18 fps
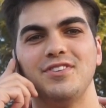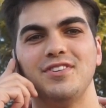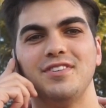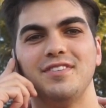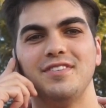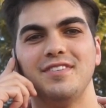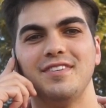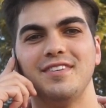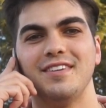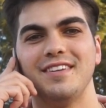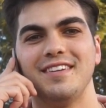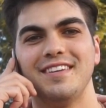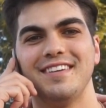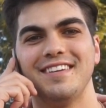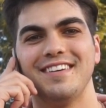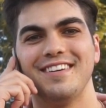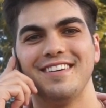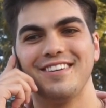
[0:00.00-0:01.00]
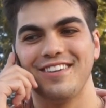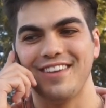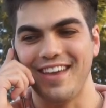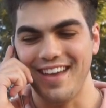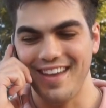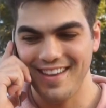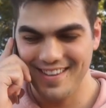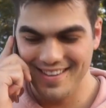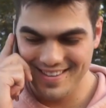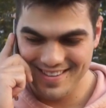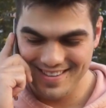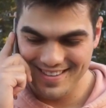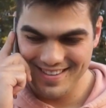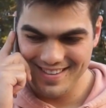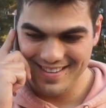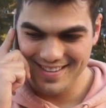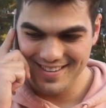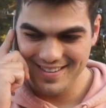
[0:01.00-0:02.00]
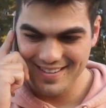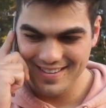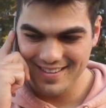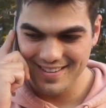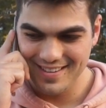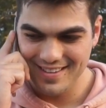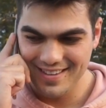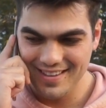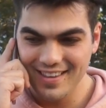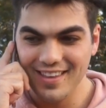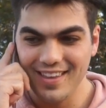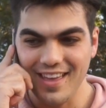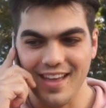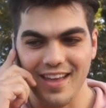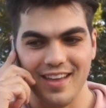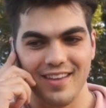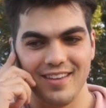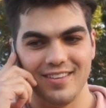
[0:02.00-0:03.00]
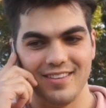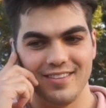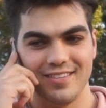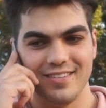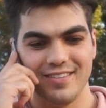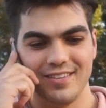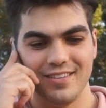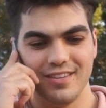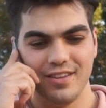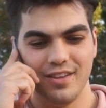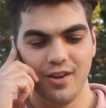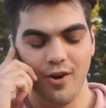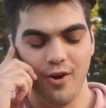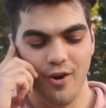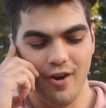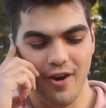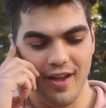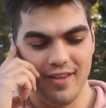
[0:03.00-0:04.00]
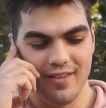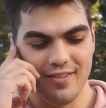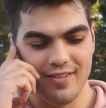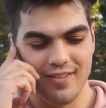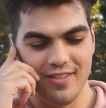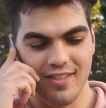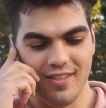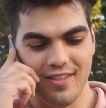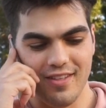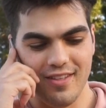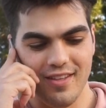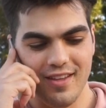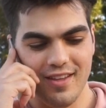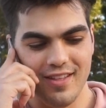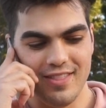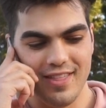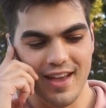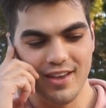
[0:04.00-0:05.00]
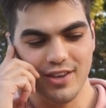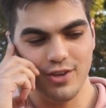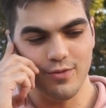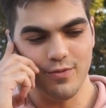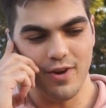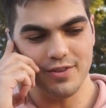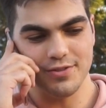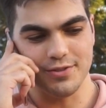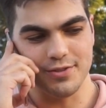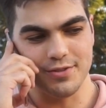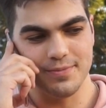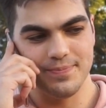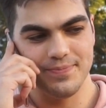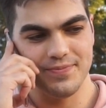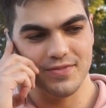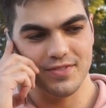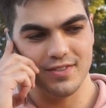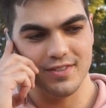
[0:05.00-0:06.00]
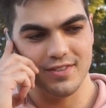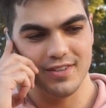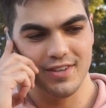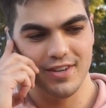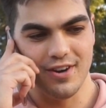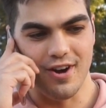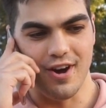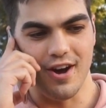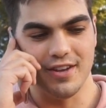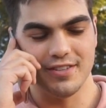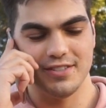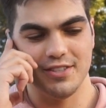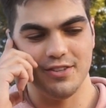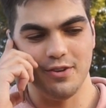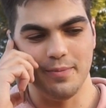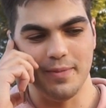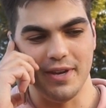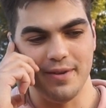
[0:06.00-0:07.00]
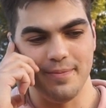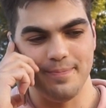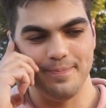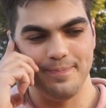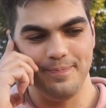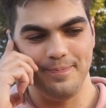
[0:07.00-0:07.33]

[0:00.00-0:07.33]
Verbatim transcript: it? No. Okay. If he's coming, that's fine. Yeah. All right. Thank you, Russell. I'll see you in a minute.